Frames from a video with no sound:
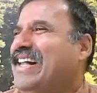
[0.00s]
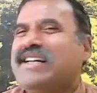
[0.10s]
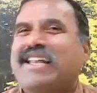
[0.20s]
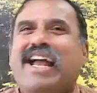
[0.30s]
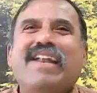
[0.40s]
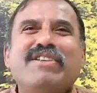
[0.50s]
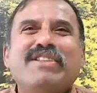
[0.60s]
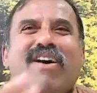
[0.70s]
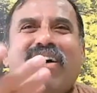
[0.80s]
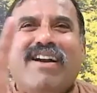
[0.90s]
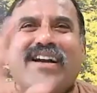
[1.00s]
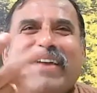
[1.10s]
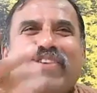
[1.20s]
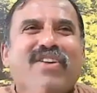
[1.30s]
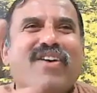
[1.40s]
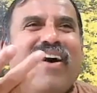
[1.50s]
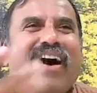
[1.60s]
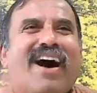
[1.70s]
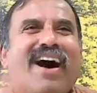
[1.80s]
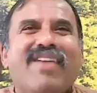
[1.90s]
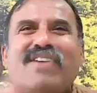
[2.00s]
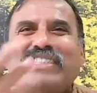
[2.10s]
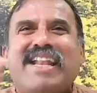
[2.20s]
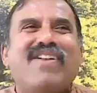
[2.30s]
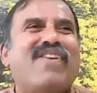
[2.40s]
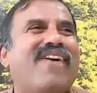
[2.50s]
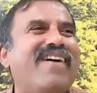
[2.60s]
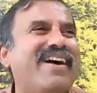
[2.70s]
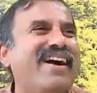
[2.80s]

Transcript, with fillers: Reality means all dream will go, all masala will go.